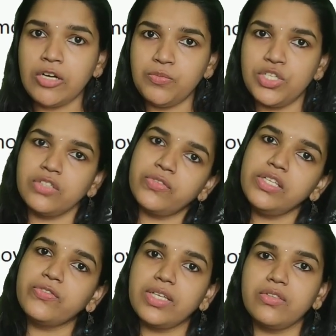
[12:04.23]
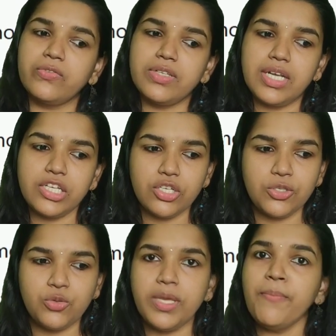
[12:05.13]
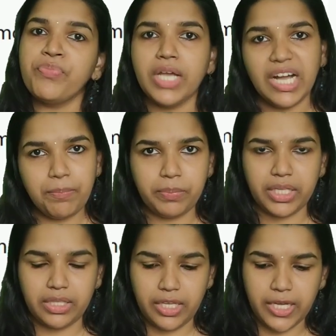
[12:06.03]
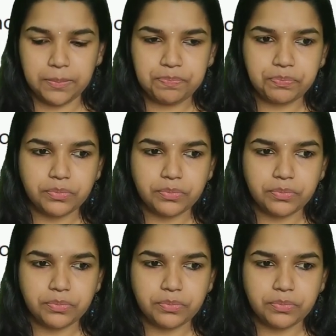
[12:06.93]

objects is considered to be apratyaya.